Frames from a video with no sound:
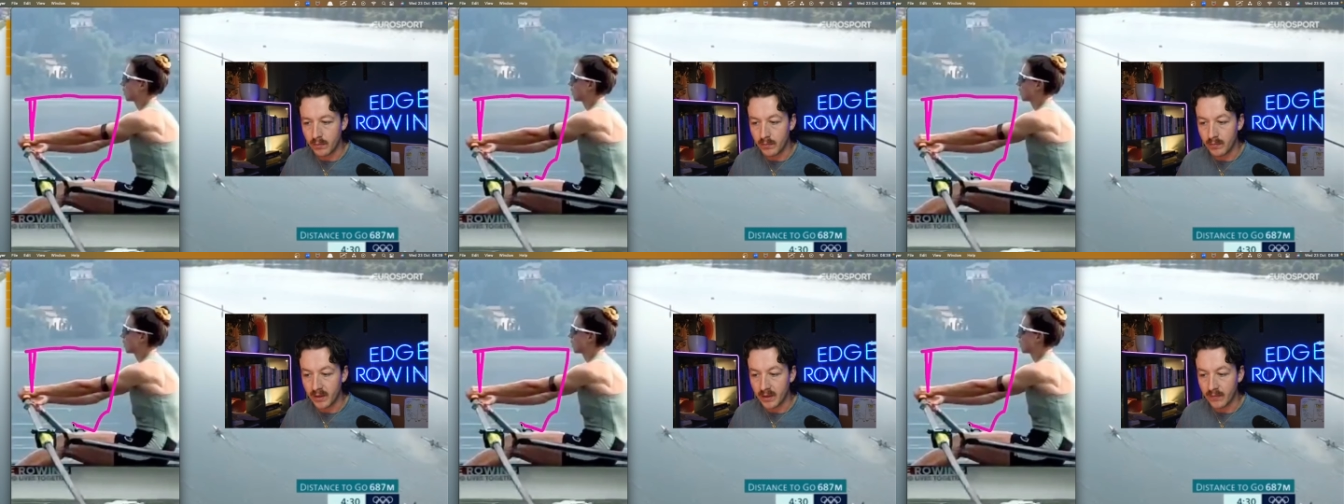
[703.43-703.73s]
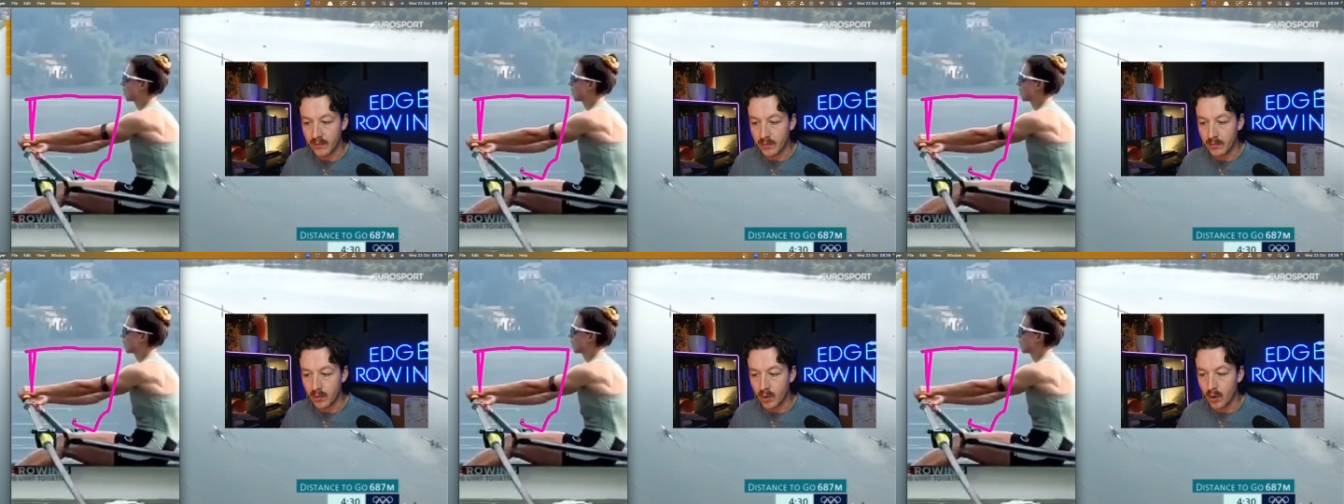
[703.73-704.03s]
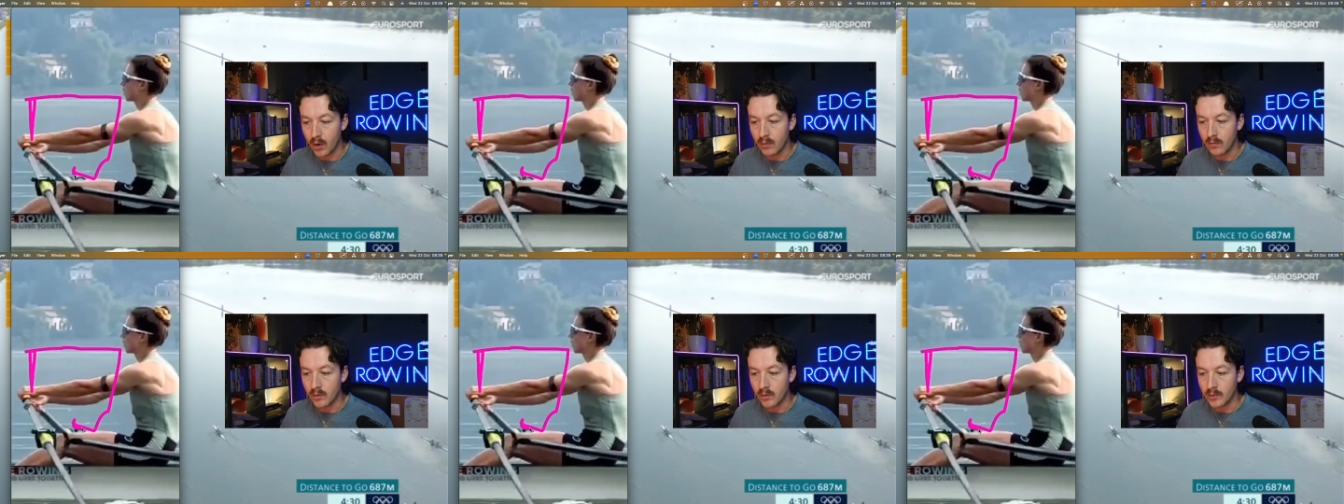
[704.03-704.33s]
even
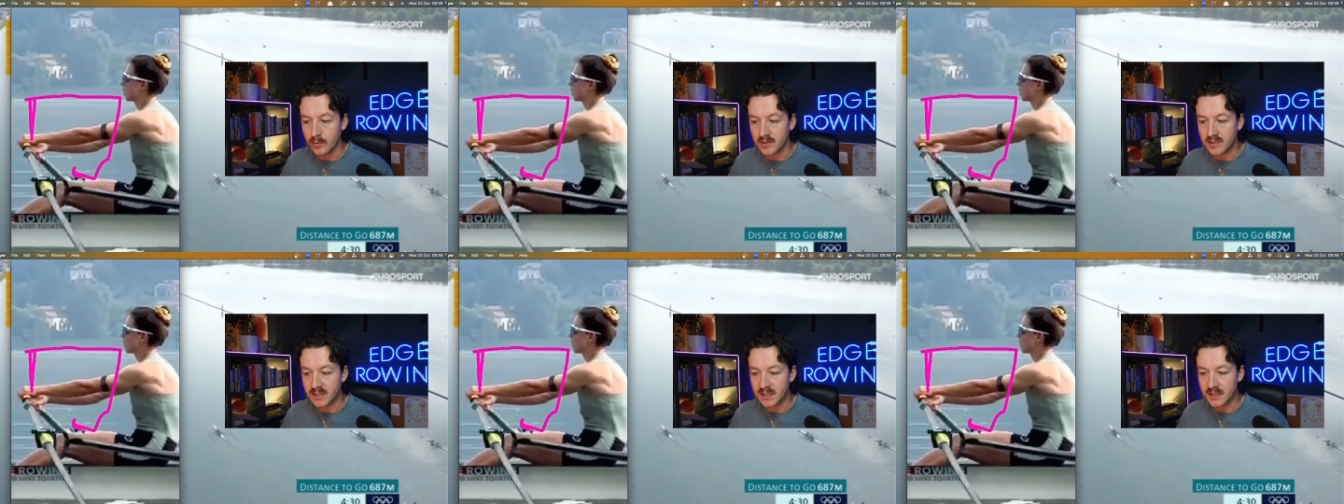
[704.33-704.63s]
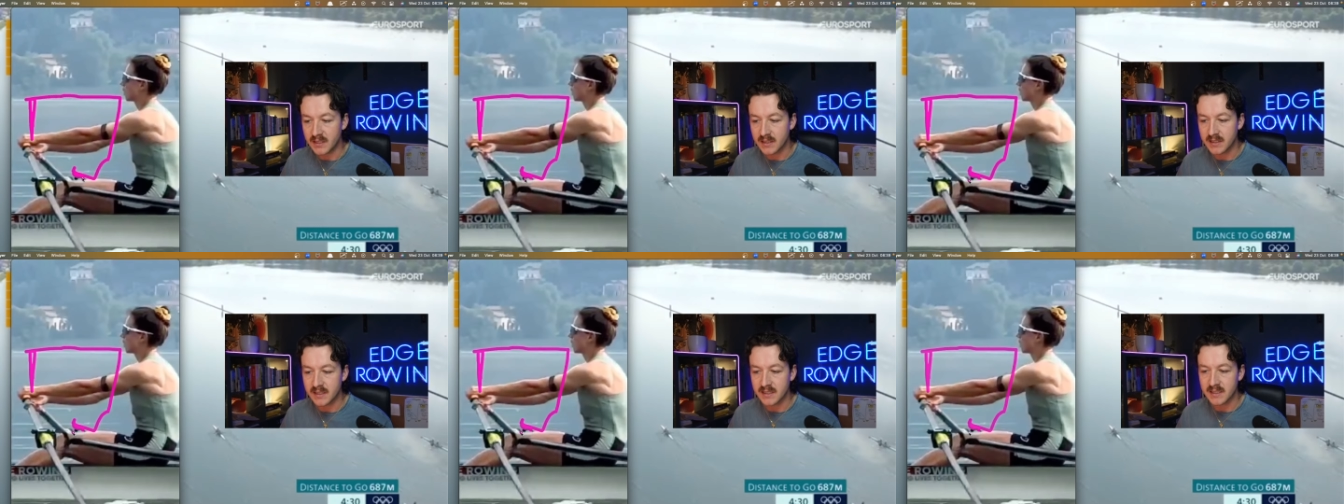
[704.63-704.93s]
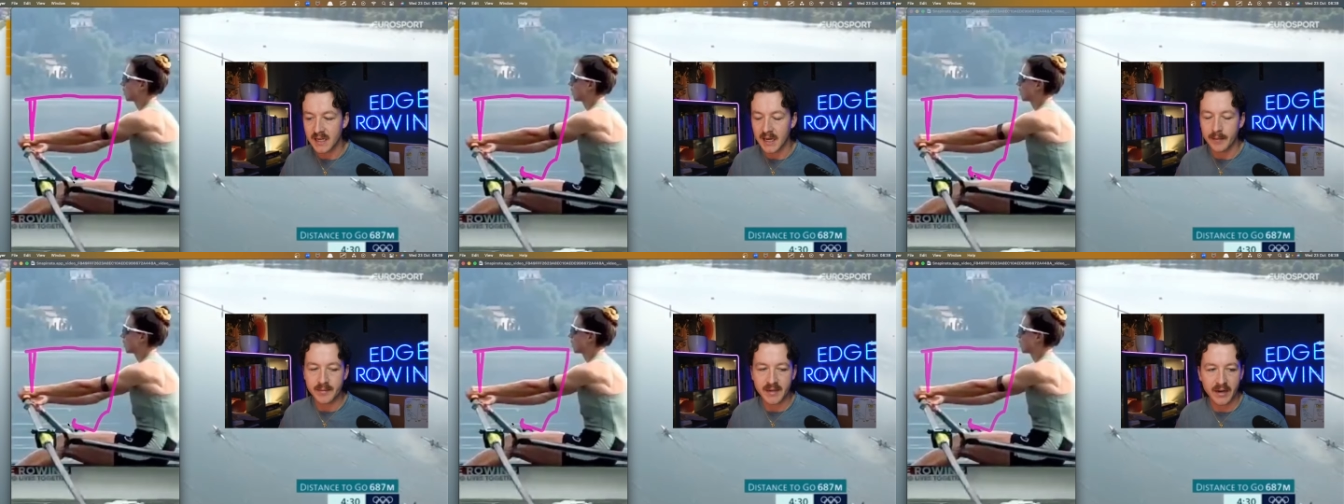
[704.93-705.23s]
more room to
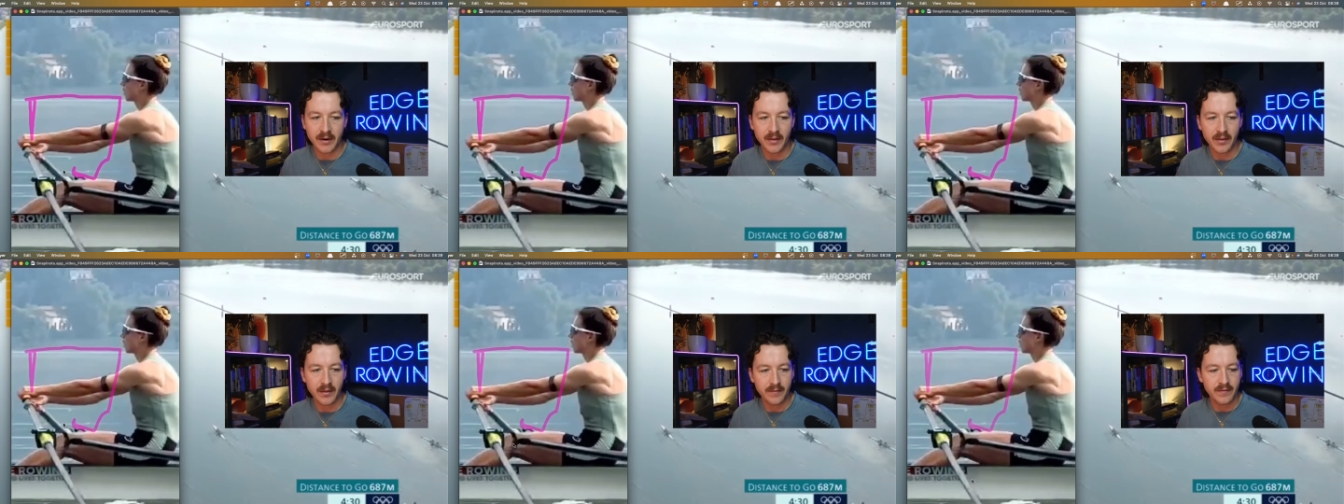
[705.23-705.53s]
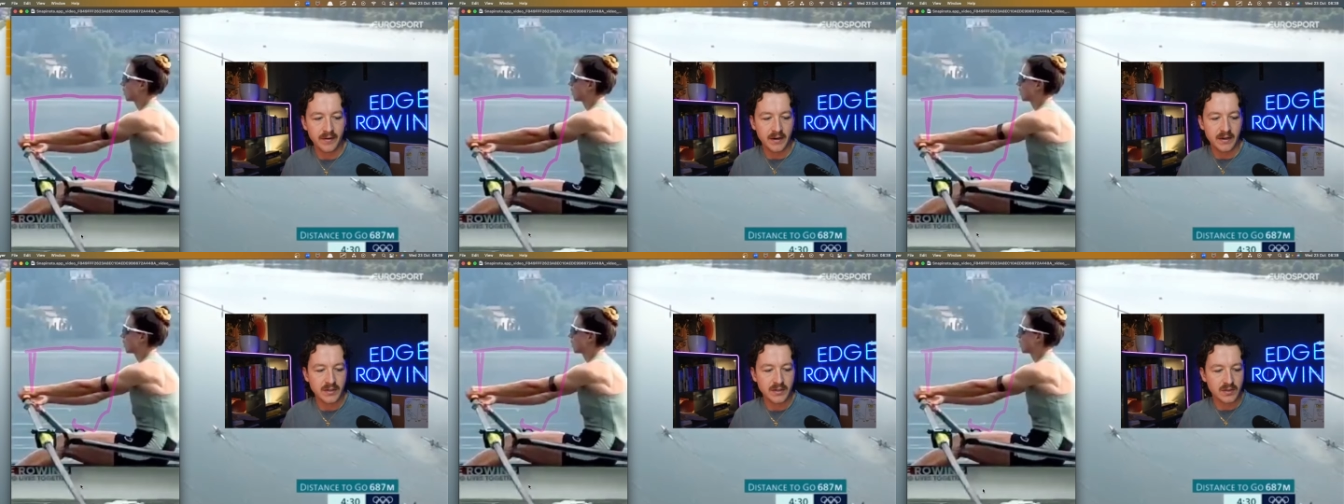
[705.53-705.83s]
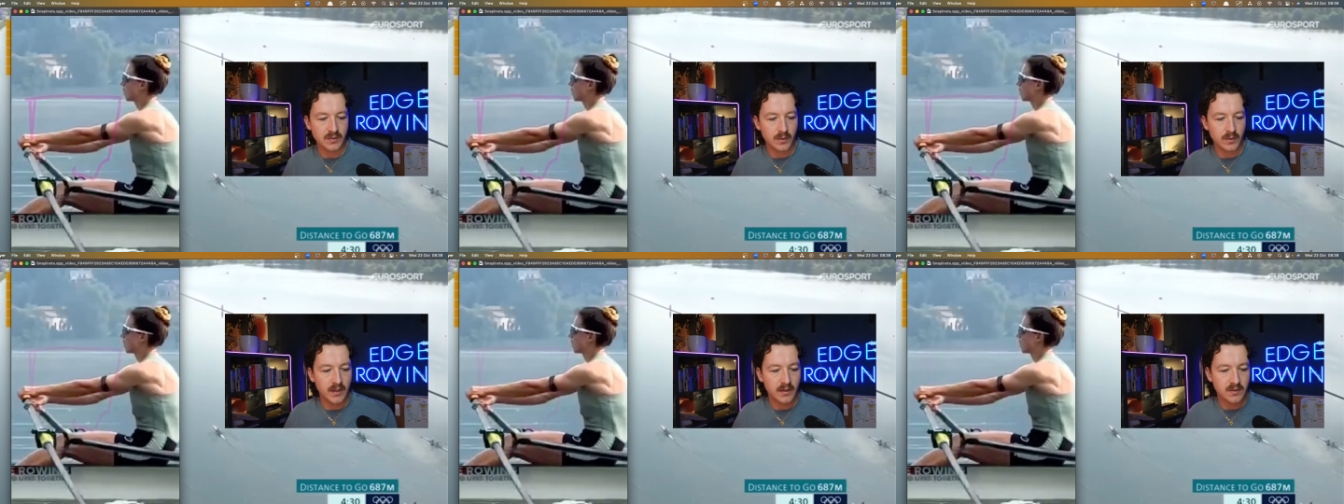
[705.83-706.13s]
tap down at the finish as
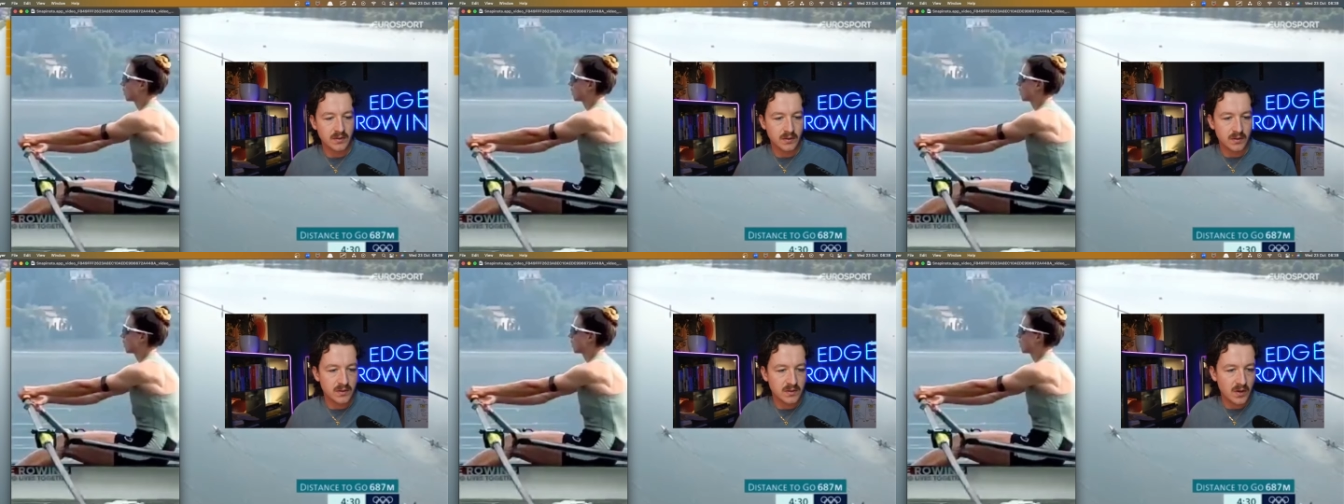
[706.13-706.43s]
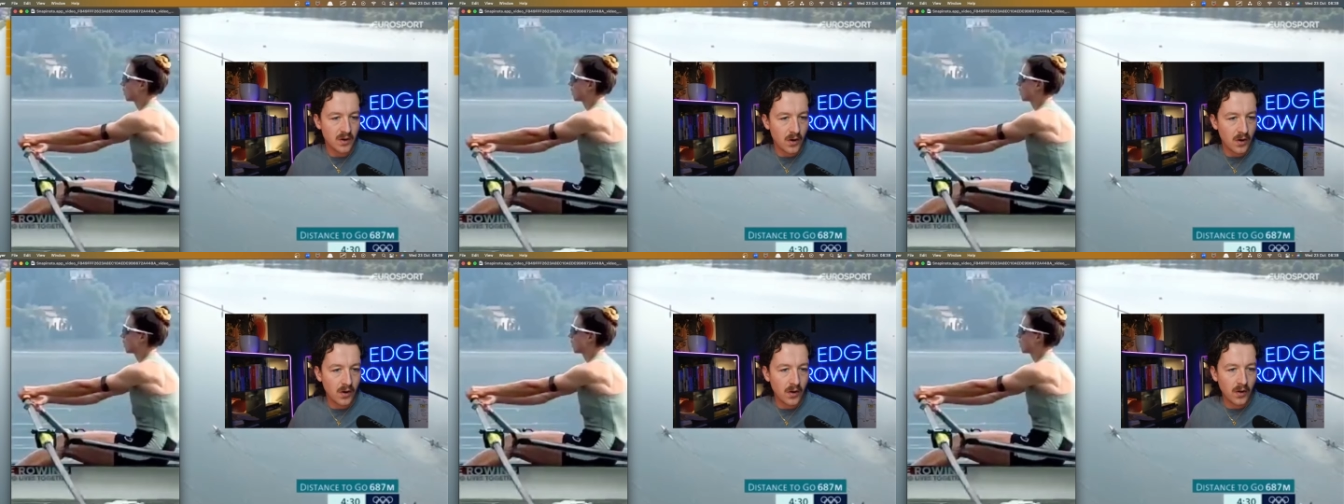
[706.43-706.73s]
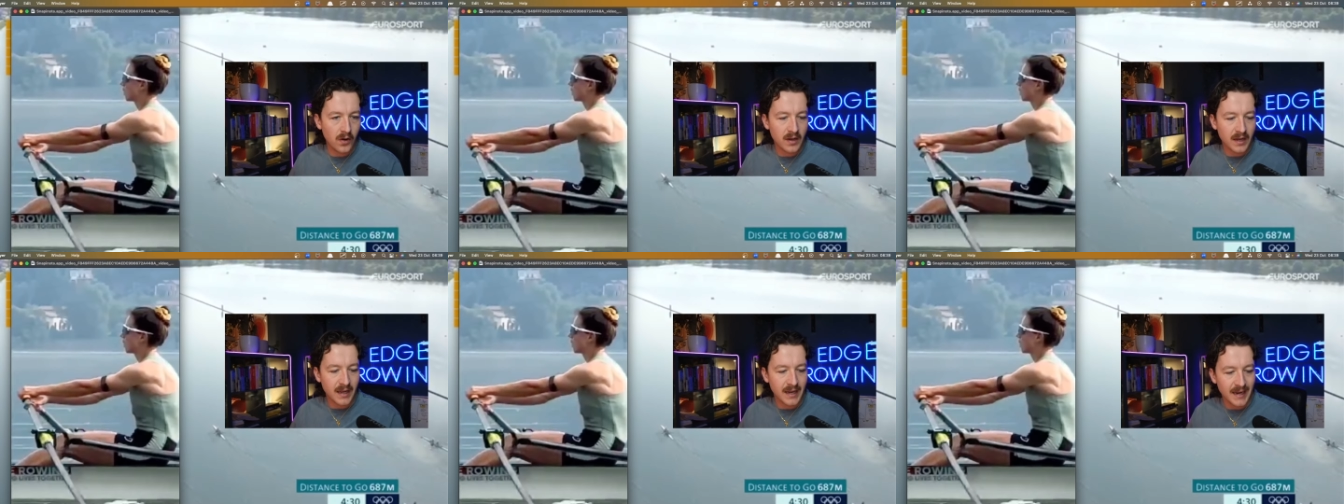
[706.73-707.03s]
well. So it's
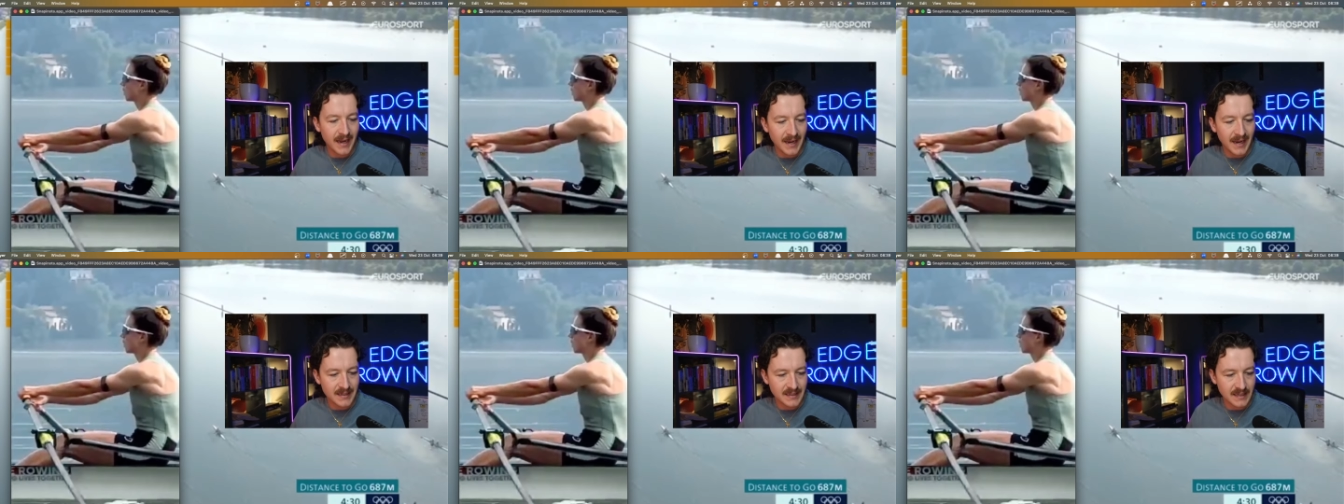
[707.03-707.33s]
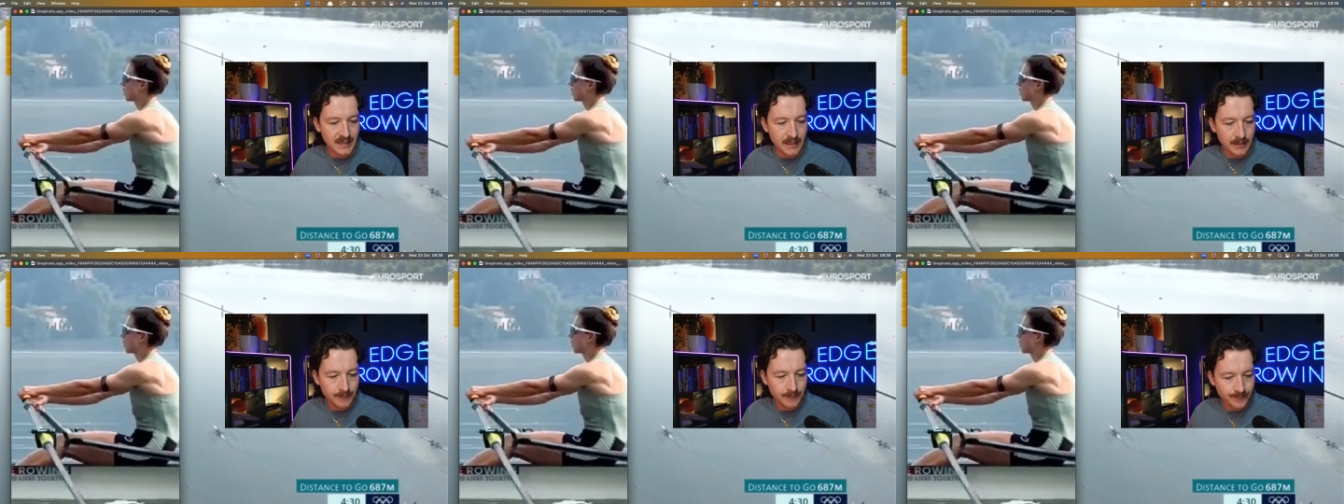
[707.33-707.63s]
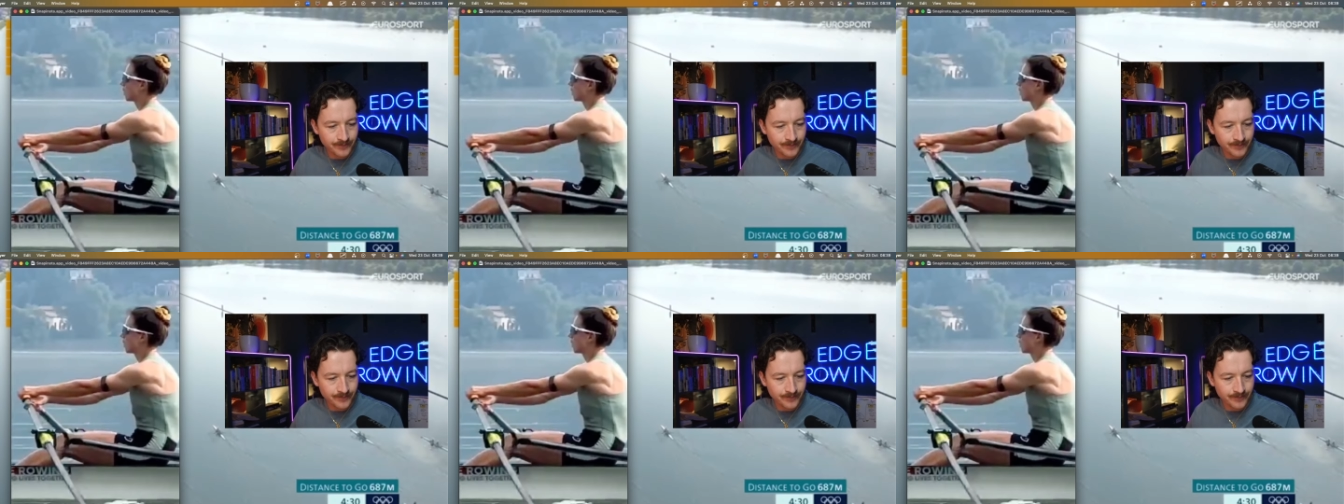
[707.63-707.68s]
all connected,